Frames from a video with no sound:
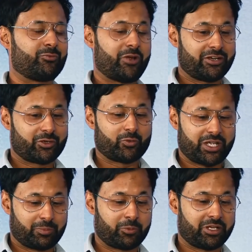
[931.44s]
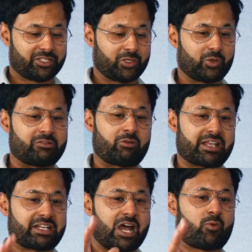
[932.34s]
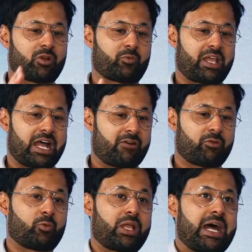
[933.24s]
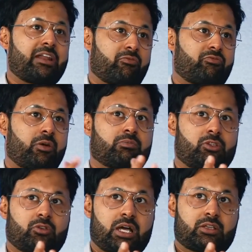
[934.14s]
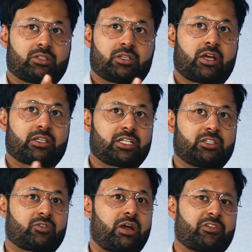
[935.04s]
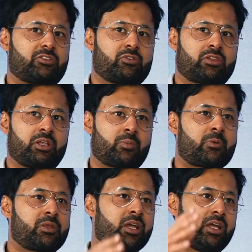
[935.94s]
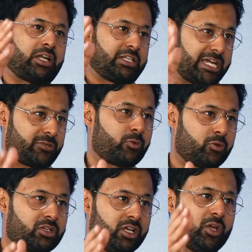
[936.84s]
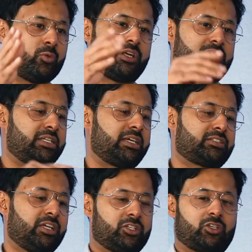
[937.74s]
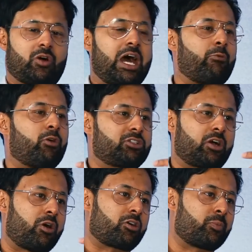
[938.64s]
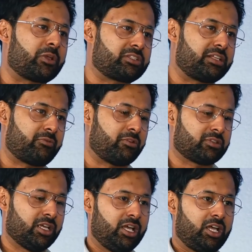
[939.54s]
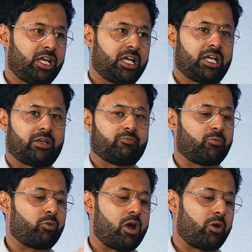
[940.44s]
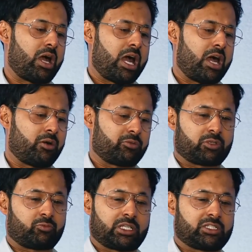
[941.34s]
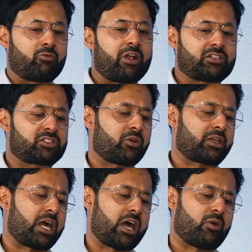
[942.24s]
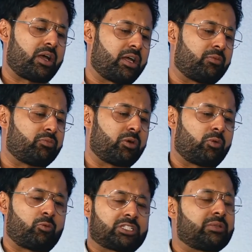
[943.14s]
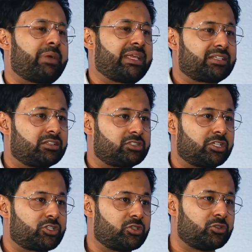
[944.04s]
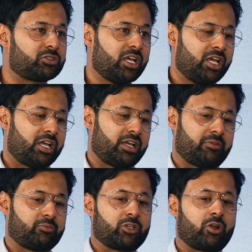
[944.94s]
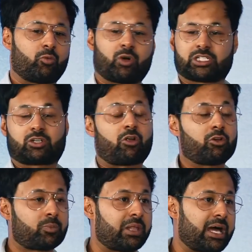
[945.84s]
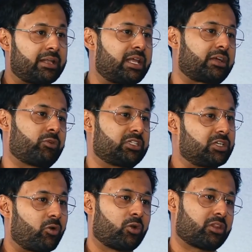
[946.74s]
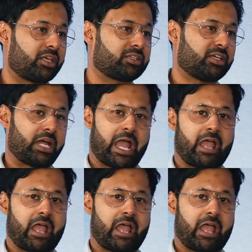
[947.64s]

That's a very good way to put it. So right now what we have, well, we had it from 2019, so after 2 or 3 probably, a dashboard where it says, you know, what's our occupancy levels? When's the rents going out? What's the maintenance issues? You know, what's a growth plan? Like, we see all of this